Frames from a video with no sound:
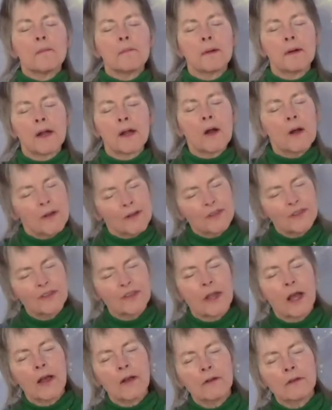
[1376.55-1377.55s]
But
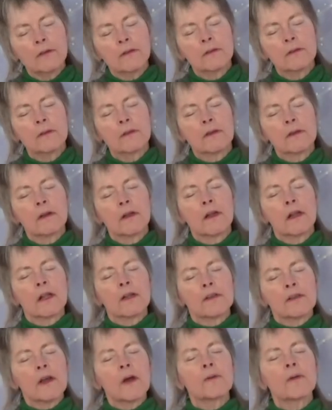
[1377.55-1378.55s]
also,
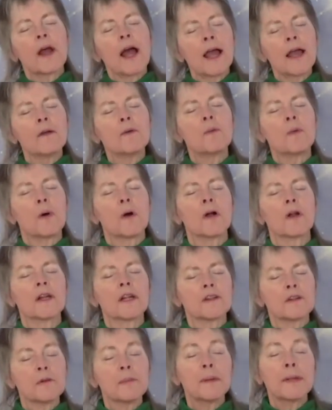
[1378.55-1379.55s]
don't I want
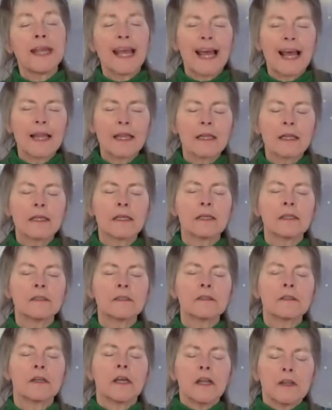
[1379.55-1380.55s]
it to be
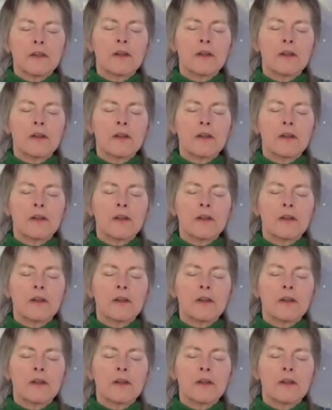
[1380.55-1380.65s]
elegant?